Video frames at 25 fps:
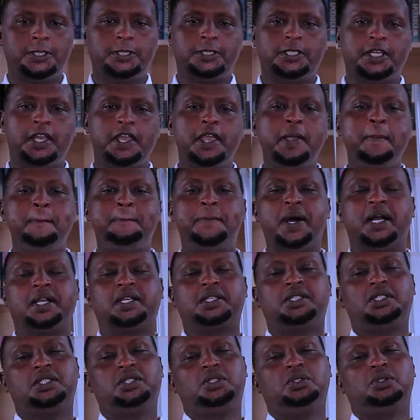
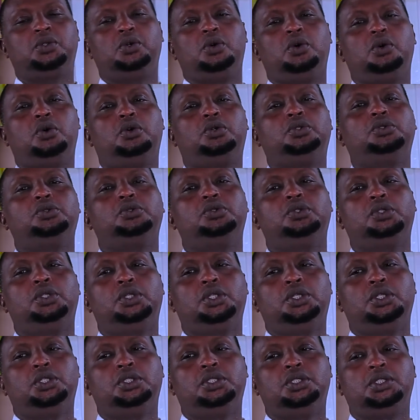impact or
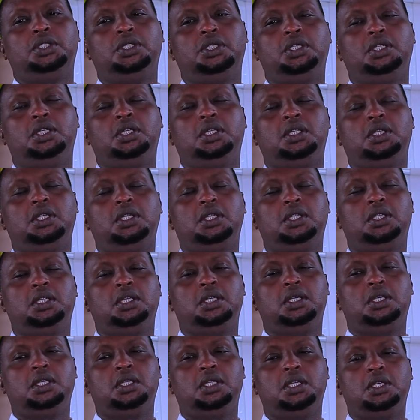
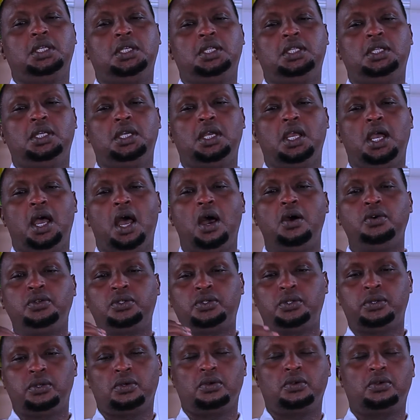the
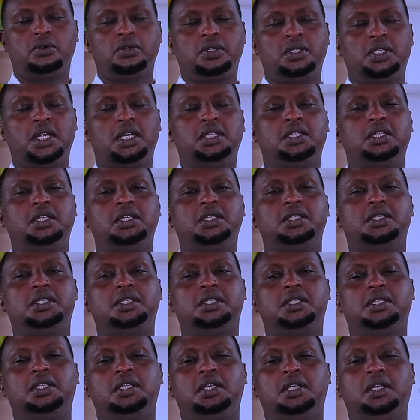outlook that
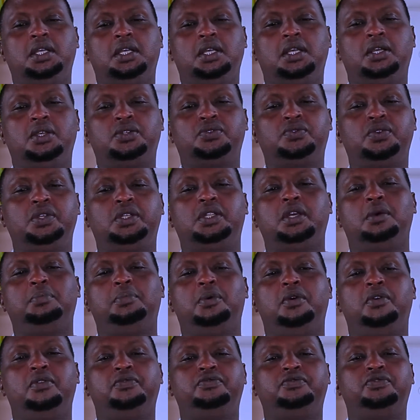is
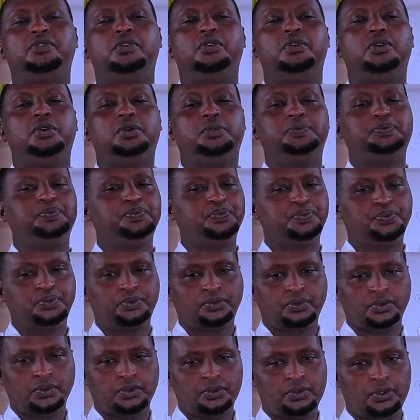suitable for
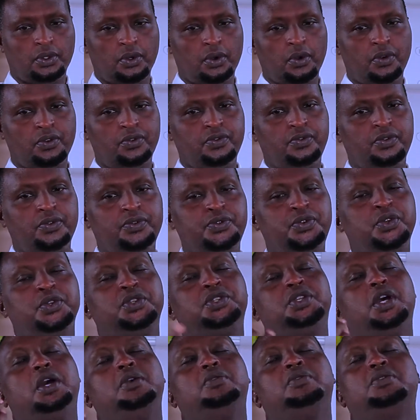
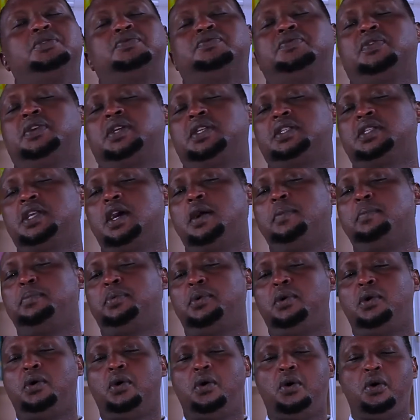future use, for
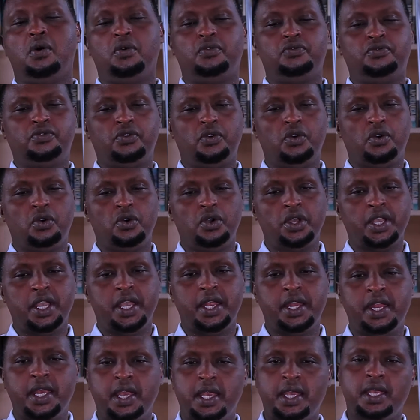example, or for
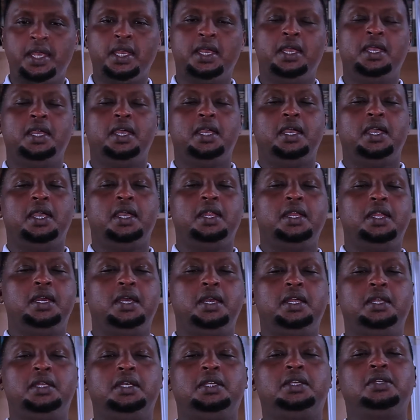any
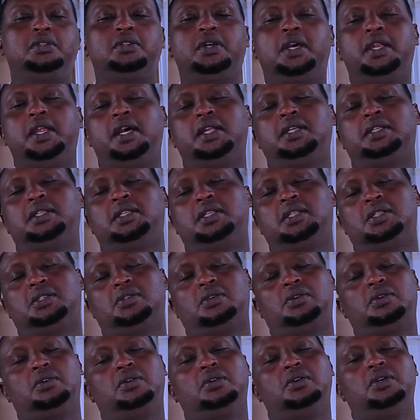digital
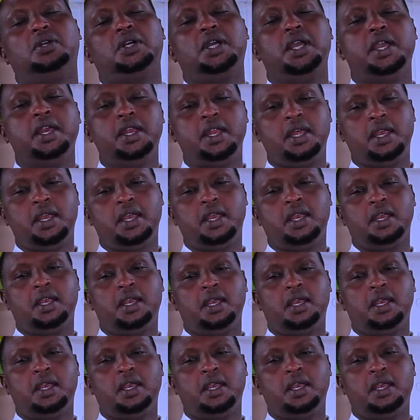analysis or any